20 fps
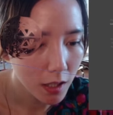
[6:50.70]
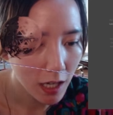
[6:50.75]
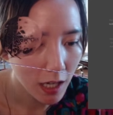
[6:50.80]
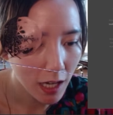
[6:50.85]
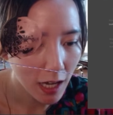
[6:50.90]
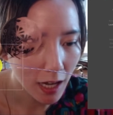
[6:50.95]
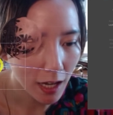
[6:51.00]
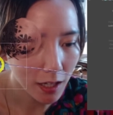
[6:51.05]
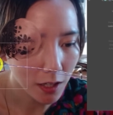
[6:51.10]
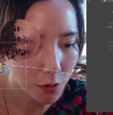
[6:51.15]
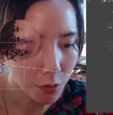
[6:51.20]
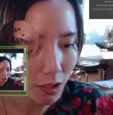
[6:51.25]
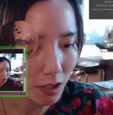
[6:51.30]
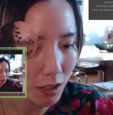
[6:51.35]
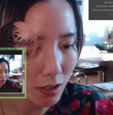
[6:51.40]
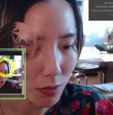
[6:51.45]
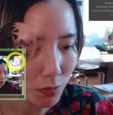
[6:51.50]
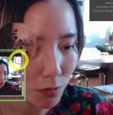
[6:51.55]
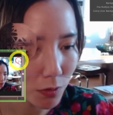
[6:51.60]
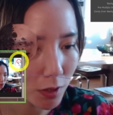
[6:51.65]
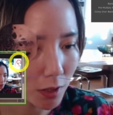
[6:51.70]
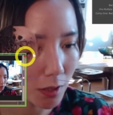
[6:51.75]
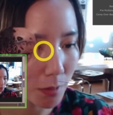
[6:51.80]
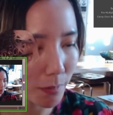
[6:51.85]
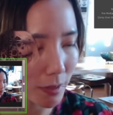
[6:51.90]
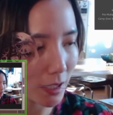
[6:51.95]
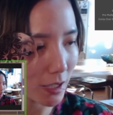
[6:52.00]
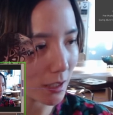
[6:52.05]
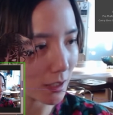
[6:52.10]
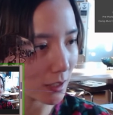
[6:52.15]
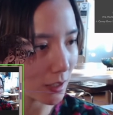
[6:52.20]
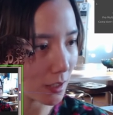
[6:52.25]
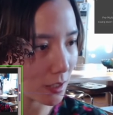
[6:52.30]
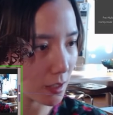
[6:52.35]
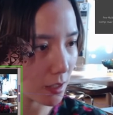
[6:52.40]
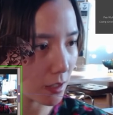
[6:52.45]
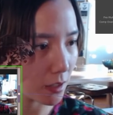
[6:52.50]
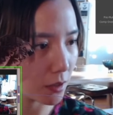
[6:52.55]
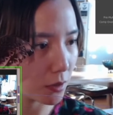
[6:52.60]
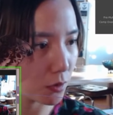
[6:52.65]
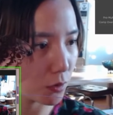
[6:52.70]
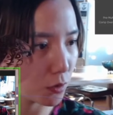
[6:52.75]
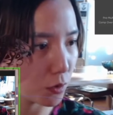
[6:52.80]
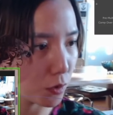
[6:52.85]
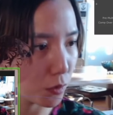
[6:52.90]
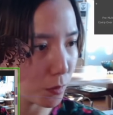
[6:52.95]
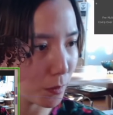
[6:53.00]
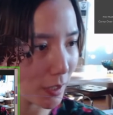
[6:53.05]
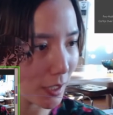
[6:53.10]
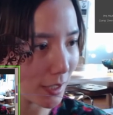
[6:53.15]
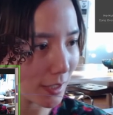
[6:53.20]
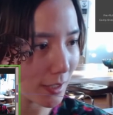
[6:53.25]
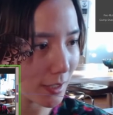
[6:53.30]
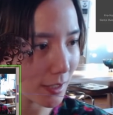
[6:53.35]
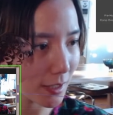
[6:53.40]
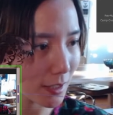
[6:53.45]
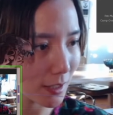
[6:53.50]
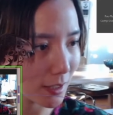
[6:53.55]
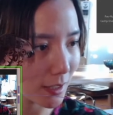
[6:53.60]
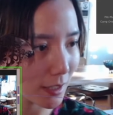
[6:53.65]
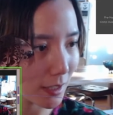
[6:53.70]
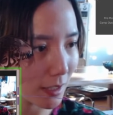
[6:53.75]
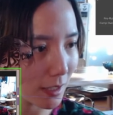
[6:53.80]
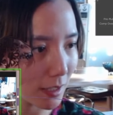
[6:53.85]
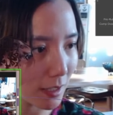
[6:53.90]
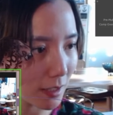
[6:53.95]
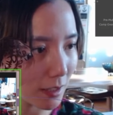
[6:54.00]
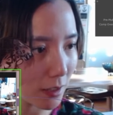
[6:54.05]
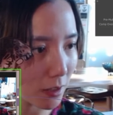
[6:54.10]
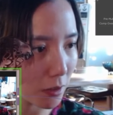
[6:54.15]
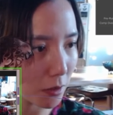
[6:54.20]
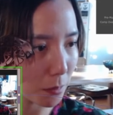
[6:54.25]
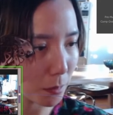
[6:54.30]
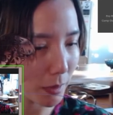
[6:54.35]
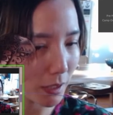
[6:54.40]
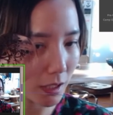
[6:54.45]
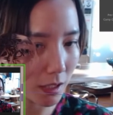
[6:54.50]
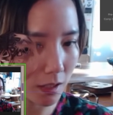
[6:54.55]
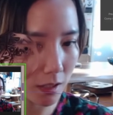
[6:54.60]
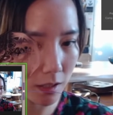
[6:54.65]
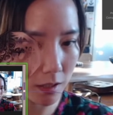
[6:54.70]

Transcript: add a transform and just zoom us a little bit